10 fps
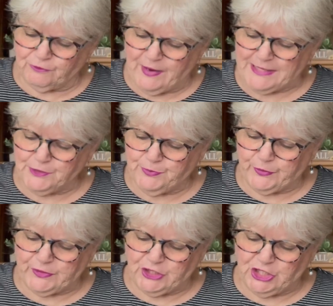
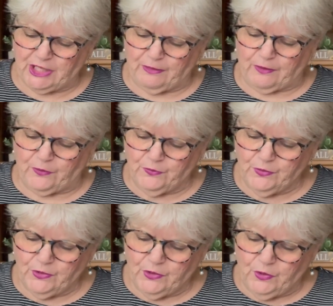raspberry jello,
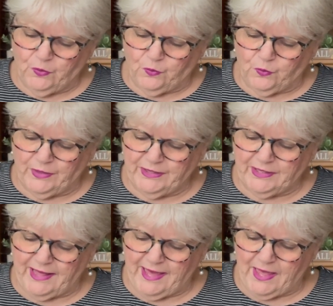one
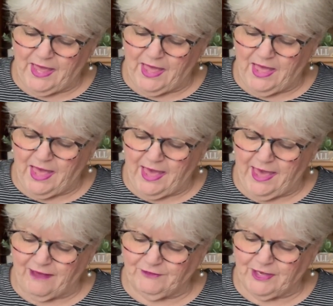and a, a
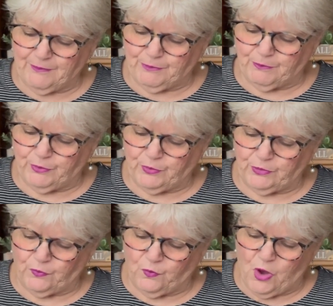half cup of
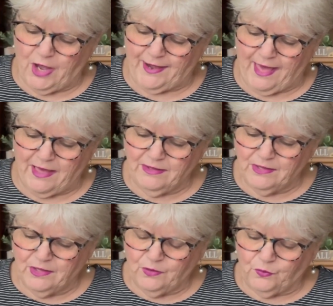boiling water,
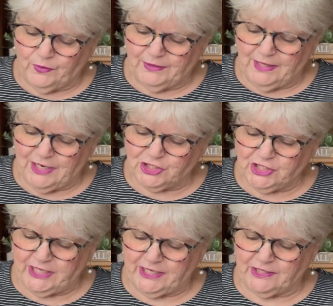one large
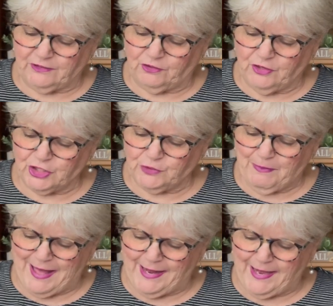can of crushed
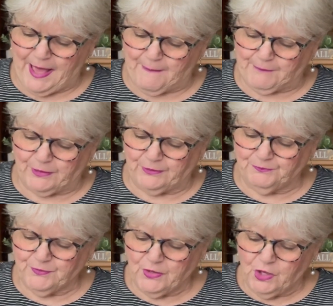pineapple,
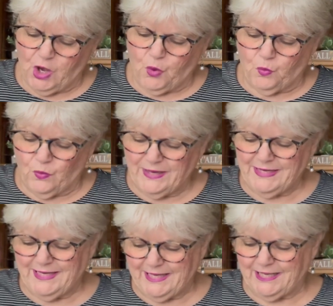
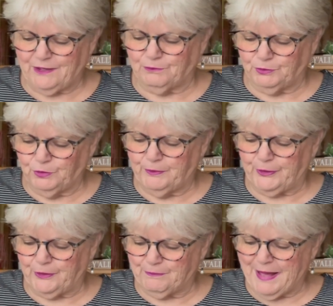one can of
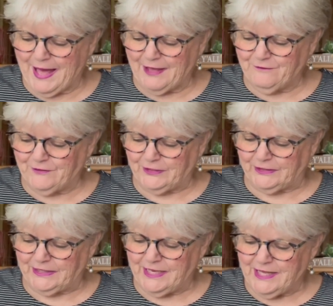blueberry pie
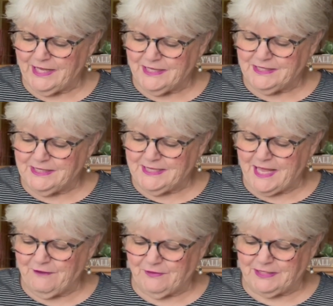filling,
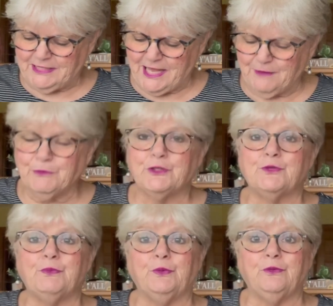save a
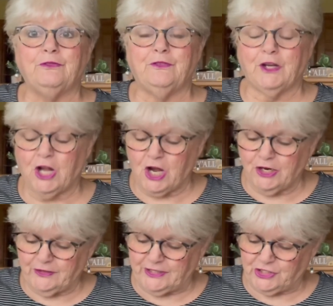tablespoon for
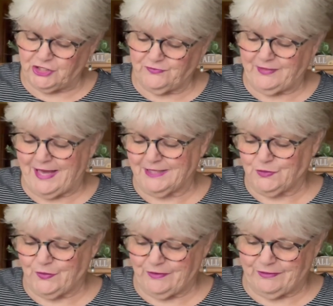garnish.
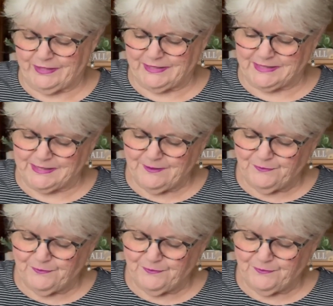That's where it is.